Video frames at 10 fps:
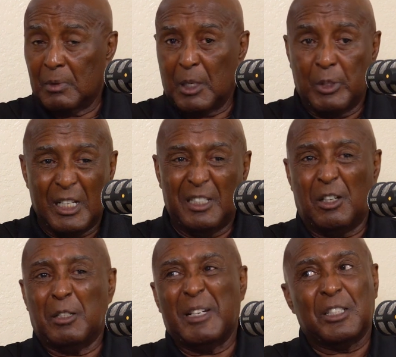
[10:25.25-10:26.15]
Now, we're not
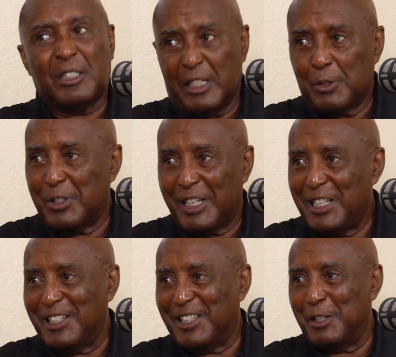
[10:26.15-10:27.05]
talking about
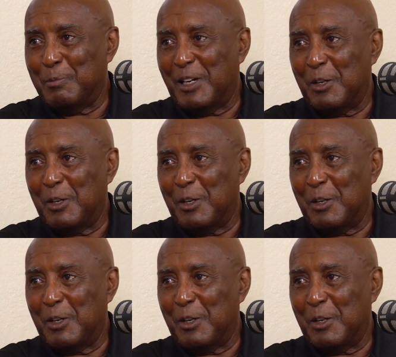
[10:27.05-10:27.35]
segregating anybody.